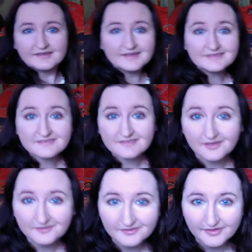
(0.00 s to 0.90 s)
It does
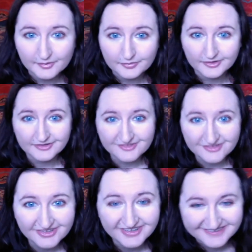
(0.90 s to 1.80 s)
not look like a bridge
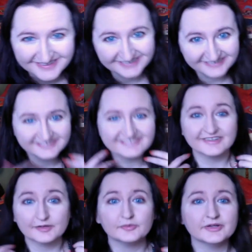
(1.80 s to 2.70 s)
because it looks
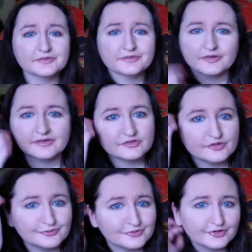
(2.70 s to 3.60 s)
like a weird
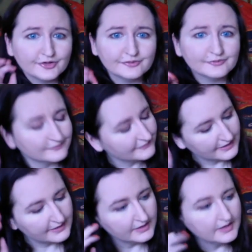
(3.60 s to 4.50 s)
tombstone.
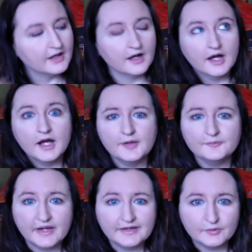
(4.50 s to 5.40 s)

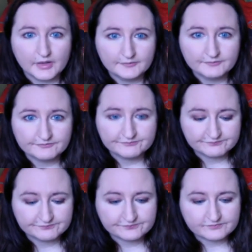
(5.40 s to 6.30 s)
Anyway,
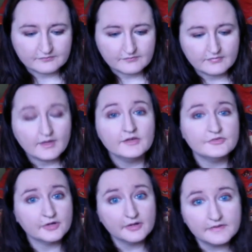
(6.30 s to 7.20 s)
I
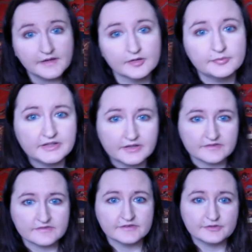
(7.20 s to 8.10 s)
started there
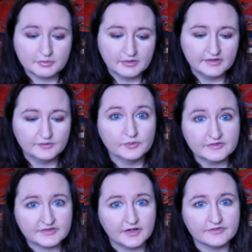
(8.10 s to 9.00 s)
because this one
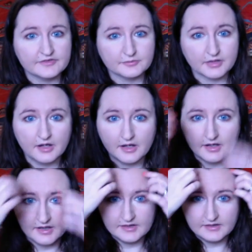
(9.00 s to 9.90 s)
was custom cut